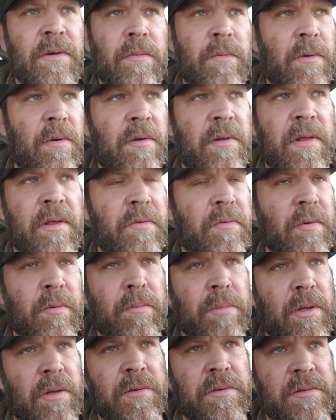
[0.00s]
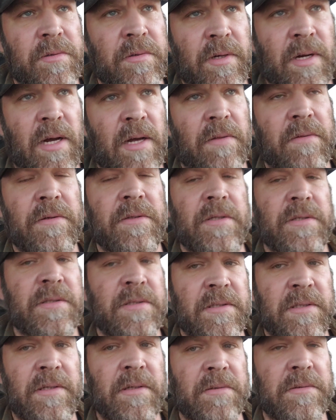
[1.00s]
Whether they threw blows or not, they're just
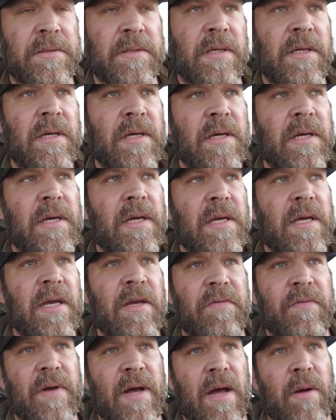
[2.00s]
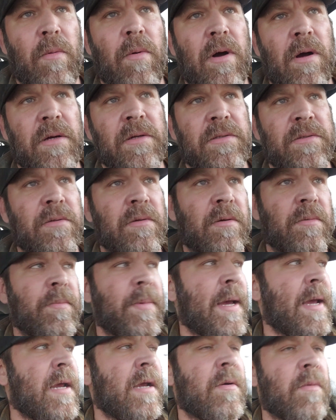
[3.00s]
as guilty. If I walk into a
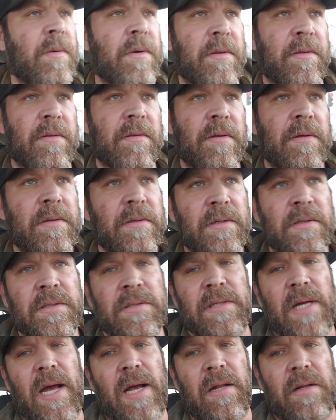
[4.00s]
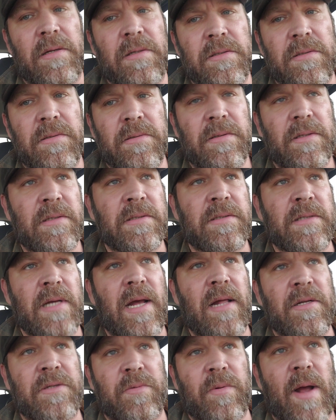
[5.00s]
bank with Silas, and
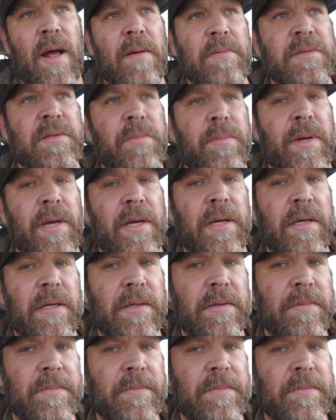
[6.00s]
Silas robs the bank,